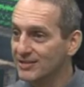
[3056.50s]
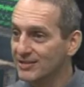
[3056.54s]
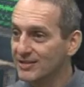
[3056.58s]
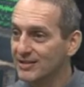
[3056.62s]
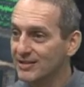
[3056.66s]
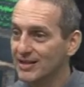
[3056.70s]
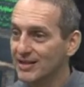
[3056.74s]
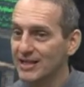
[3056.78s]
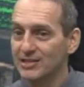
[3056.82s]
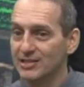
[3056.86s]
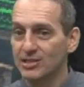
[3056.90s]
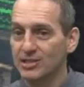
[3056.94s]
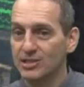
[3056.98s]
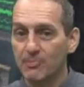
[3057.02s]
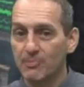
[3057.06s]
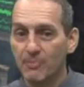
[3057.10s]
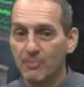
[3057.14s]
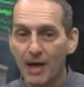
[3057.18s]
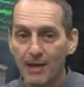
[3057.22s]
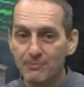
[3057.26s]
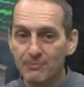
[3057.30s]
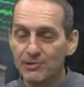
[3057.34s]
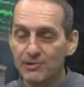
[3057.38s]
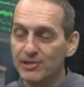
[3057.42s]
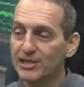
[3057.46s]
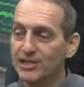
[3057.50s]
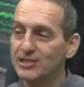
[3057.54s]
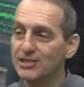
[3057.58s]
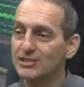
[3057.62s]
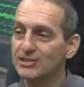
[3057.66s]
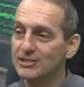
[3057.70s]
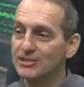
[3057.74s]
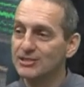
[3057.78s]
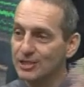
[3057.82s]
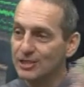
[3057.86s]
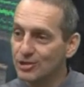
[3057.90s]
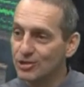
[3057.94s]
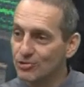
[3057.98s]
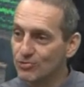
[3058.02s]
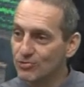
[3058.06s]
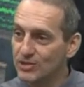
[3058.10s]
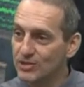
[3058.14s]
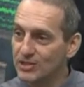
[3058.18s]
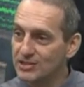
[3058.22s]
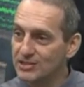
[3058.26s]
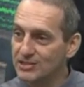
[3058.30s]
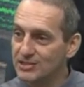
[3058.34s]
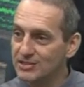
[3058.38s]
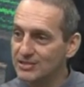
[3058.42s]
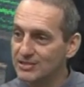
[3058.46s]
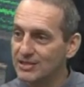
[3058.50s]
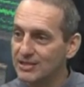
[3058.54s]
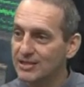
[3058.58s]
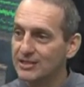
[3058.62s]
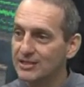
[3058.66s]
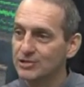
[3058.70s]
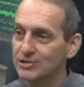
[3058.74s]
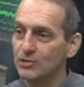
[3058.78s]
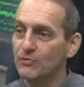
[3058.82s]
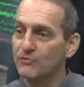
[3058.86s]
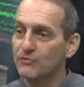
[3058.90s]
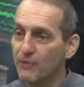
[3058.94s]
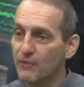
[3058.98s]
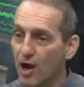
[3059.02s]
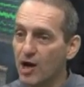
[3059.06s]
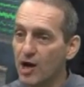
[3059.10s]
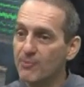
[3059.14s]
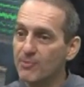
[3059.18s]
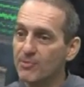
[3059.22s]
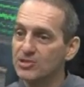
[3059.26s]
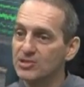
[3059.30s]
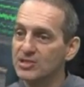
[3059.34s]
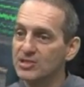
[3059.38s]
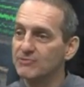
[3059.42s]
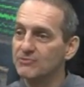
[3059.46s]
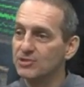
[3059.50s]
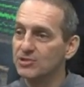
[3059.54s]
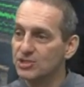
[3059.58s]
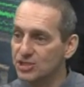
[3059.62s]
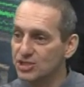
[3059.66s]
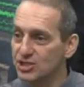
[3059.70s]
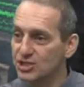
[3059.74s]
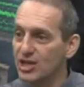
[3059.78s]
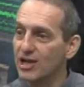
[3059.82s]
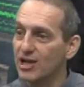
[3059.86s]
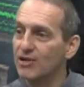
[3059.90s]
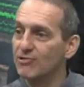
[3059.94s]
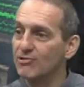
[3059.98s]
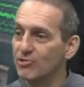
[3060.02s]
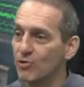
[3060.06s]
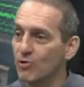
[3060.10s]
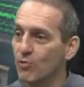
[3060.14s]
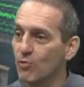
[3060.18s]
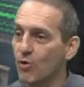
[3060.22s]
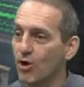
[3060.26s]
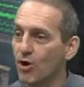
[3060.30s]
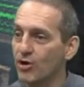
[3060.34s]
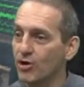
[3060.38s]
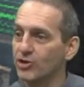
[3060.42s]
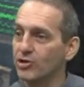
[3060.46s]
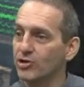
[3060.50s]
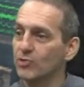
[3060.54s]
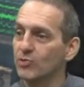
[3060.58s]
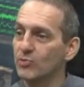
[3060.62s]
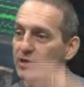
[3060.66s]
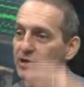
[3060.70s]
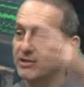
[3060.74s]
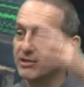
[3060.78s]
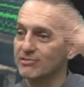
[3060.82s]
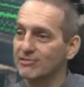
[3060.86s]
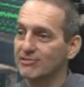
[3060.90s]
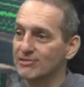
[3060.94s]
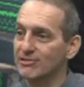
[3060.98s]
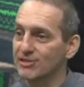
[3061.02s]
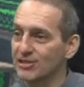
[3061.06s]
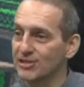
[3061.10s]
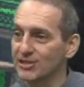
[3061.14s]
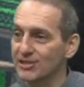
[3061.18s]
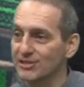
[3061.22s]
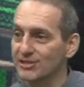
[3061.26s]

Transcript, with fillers: and then the population's increased, so farmers have to share their water with the